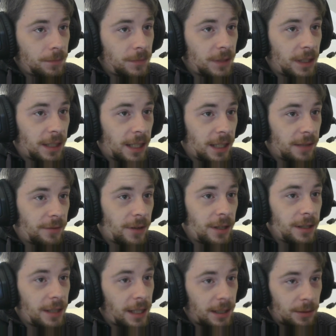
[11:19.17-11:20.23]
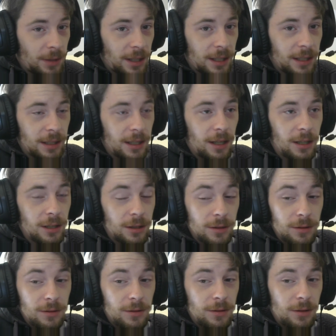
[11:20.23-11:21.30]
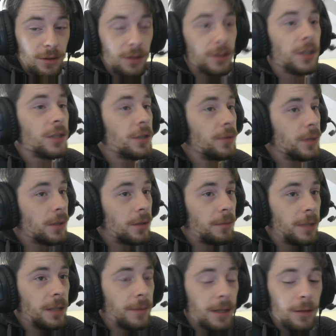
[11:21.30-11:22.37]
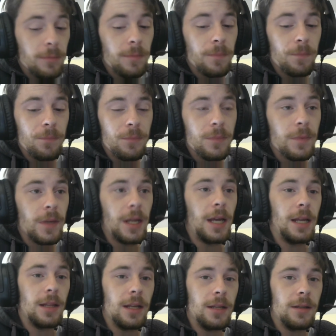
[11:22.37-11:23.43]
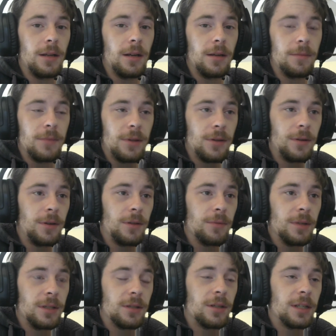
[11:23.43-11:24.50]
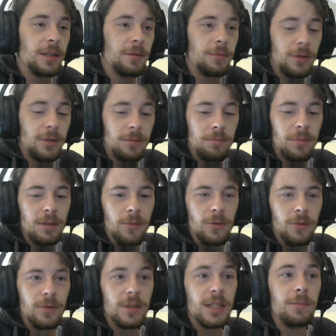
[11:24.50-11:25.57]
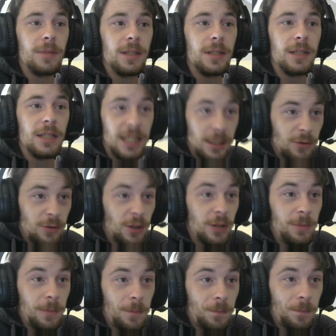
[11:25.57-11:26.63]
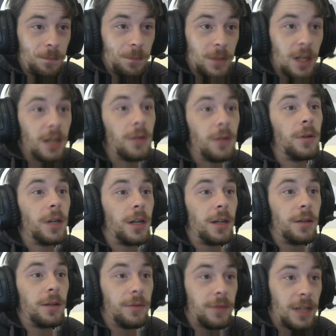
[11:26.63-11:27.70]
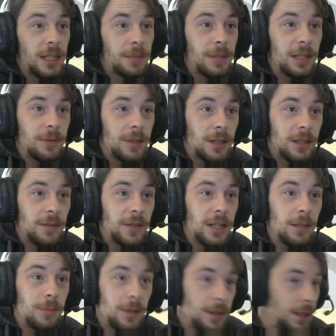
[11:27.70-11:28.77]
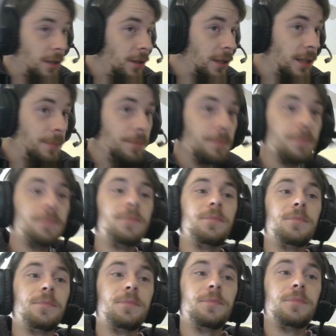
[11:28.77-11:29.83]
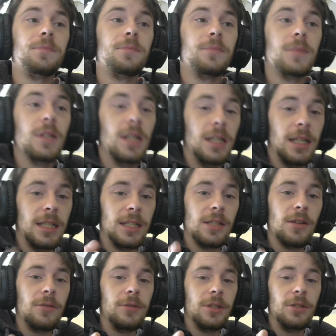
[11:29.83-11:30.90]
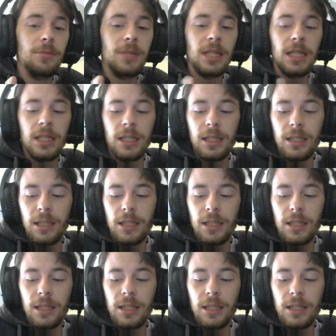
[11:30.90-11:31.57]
in the king fight? That's what I think uh, 32 is going to be about. And then um, 33 is going to be more CP0, uh, flashbacks with Dr. Vegapunk and all them. And then it's going to be